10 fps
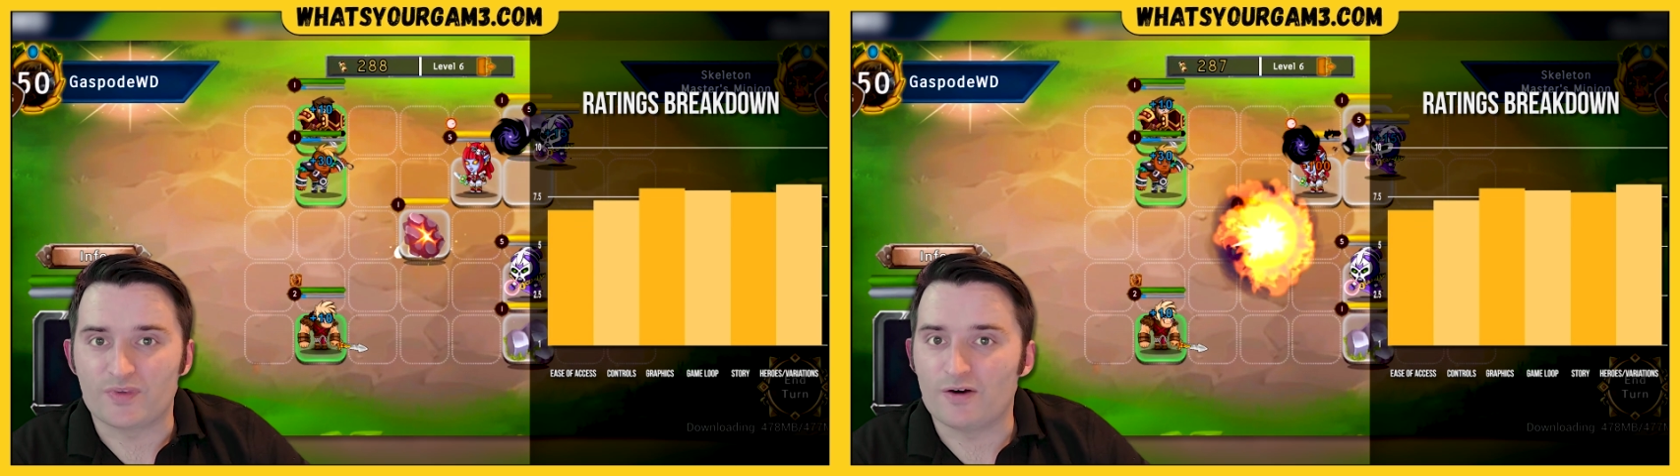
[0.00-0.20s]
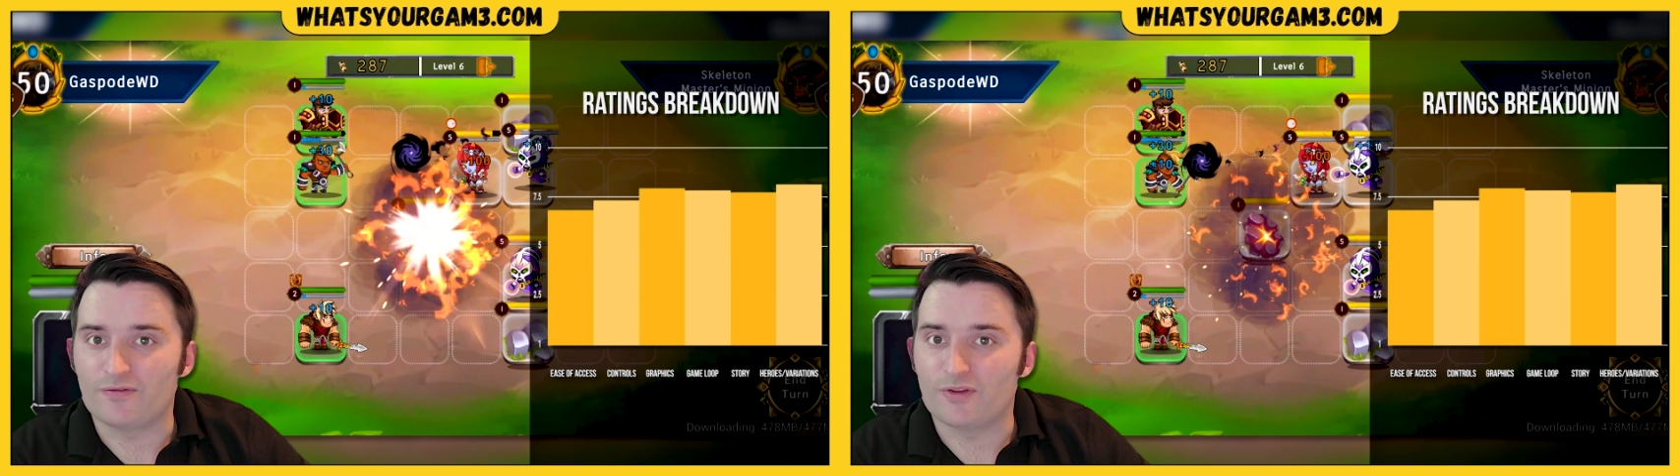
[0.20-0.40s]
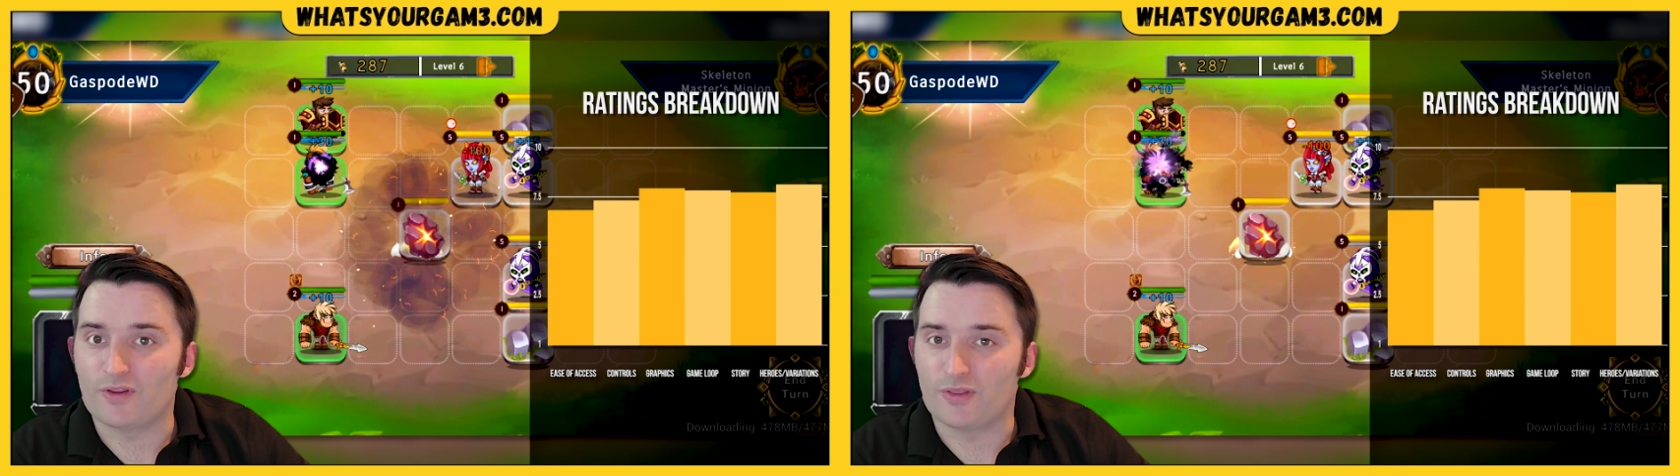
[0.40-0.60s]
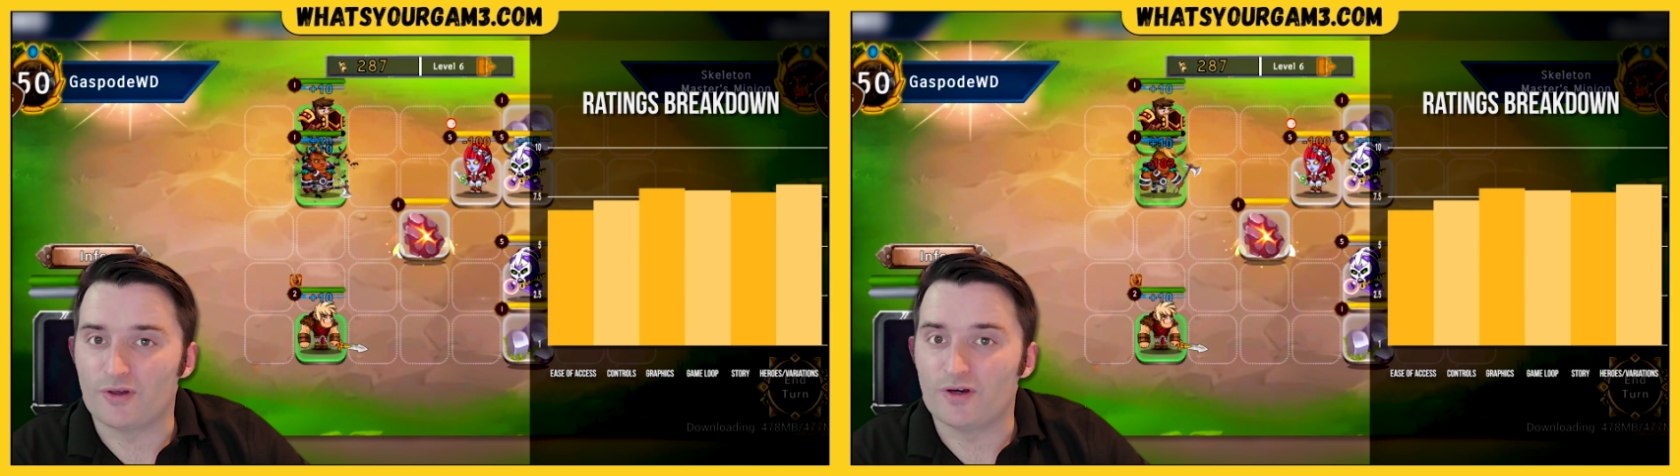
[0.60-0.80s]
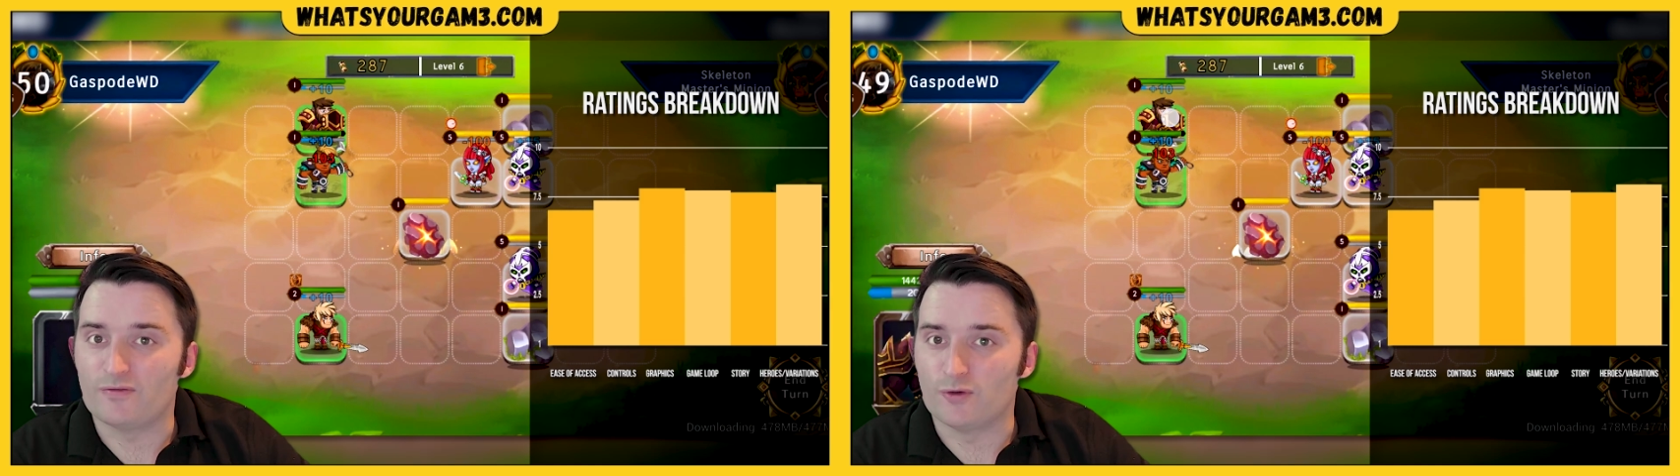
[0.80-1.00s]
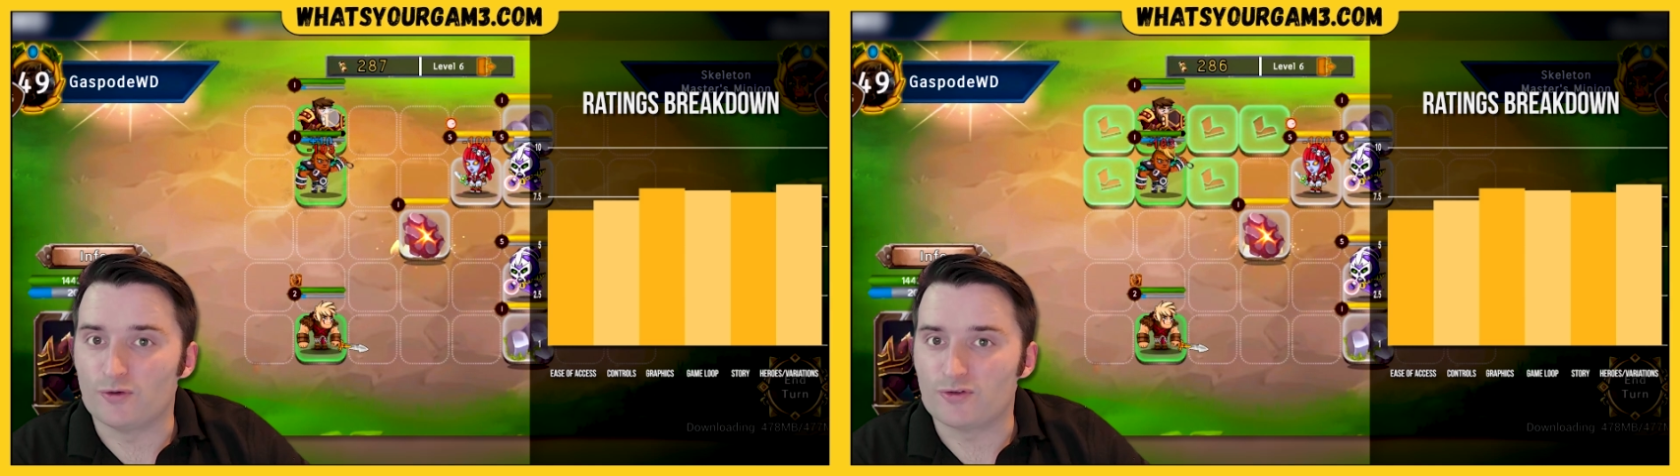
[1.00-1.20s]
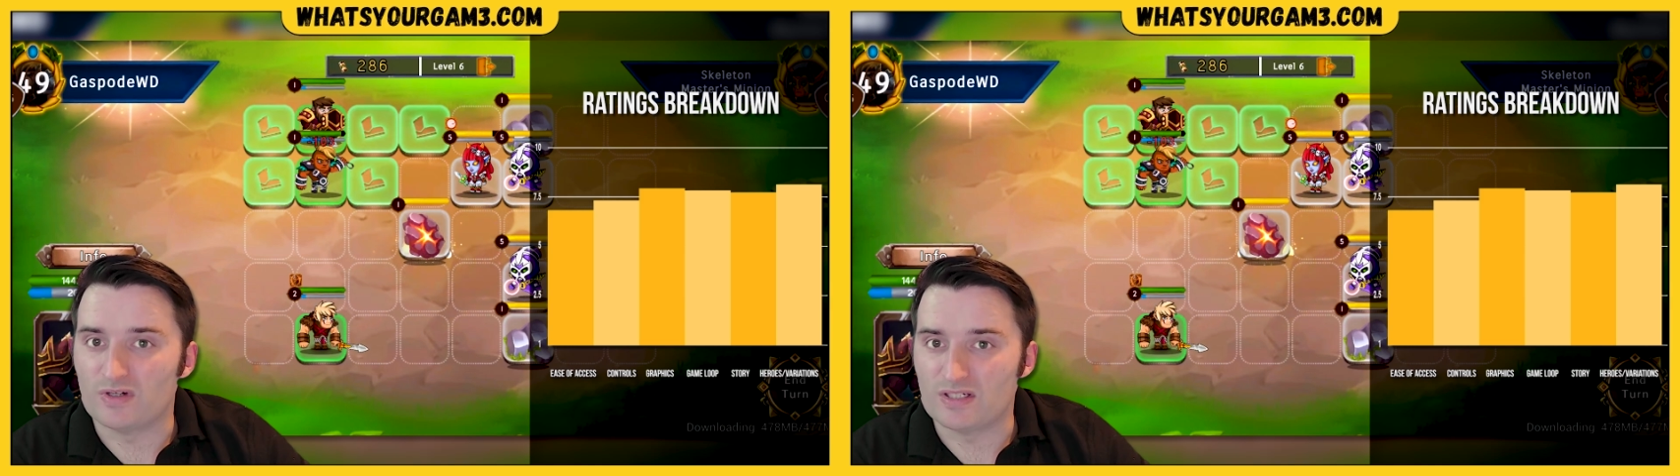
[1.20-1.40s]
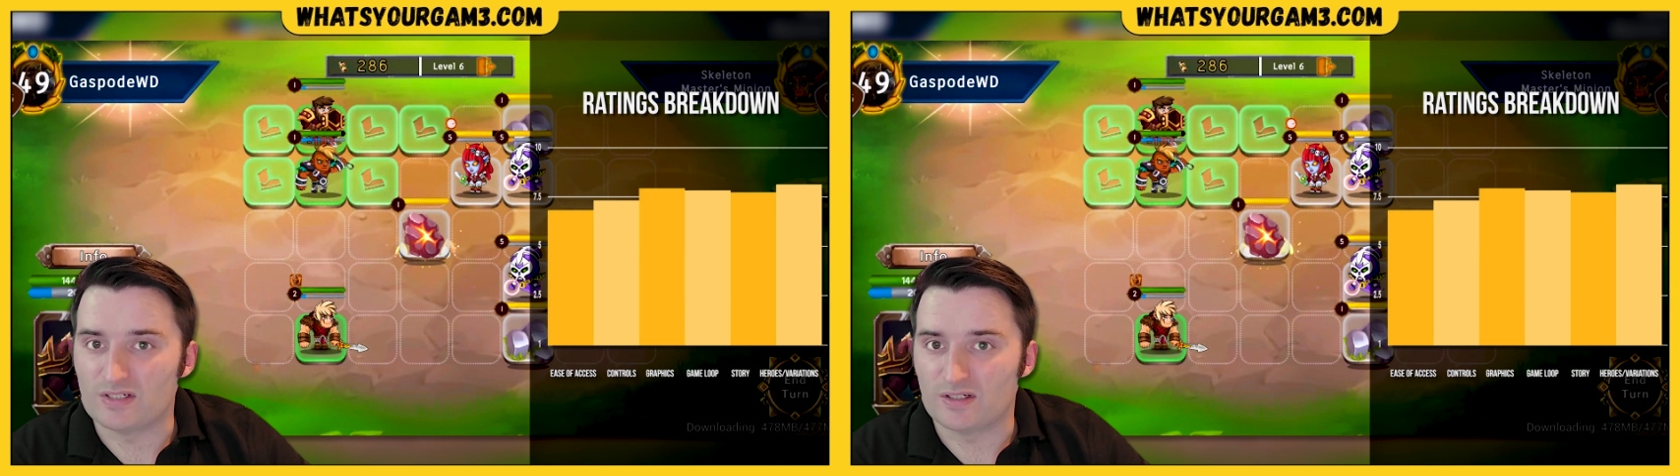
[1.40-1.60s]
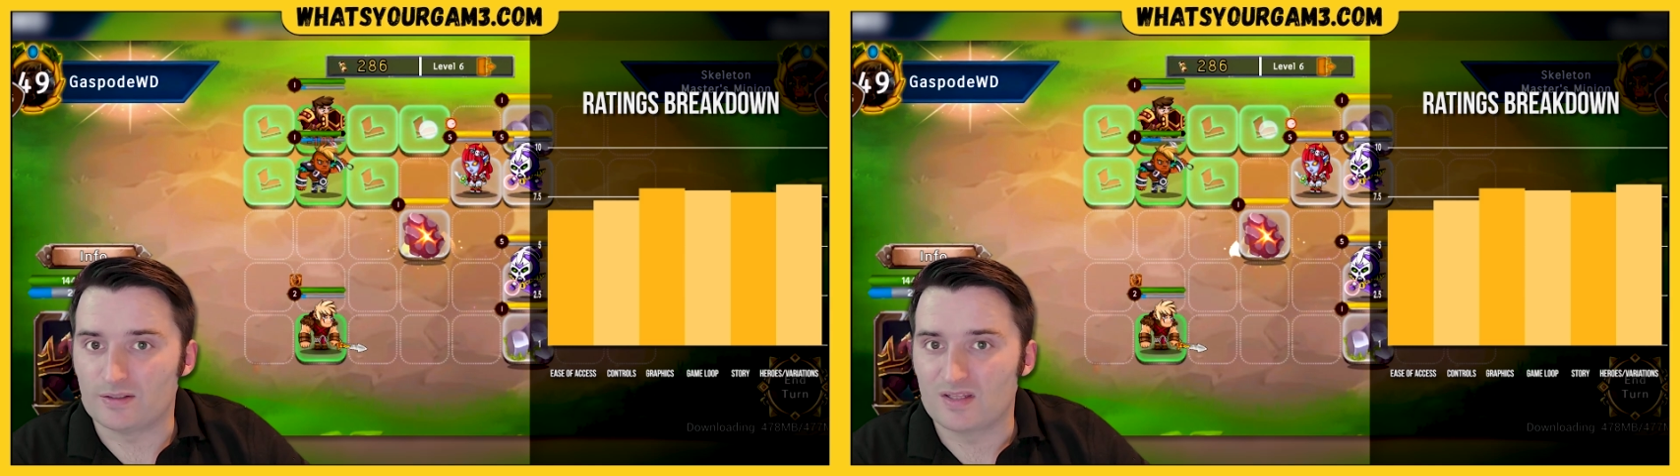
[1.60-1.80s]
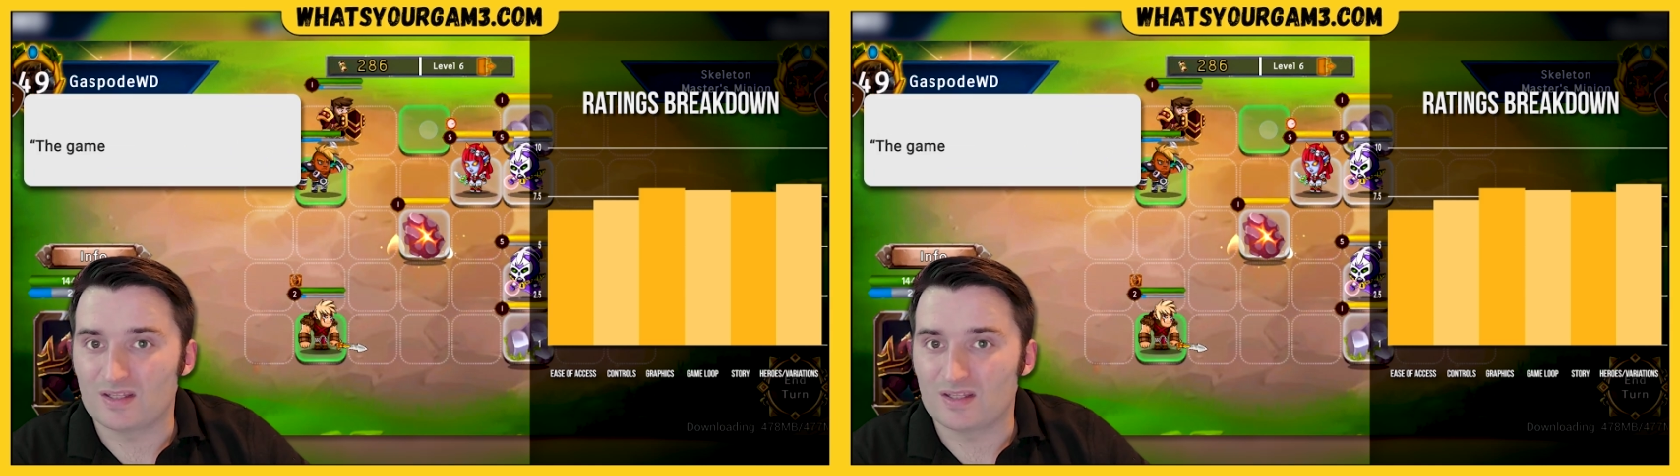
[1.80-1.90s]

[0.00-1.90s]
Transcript: after the 3rd forced restart.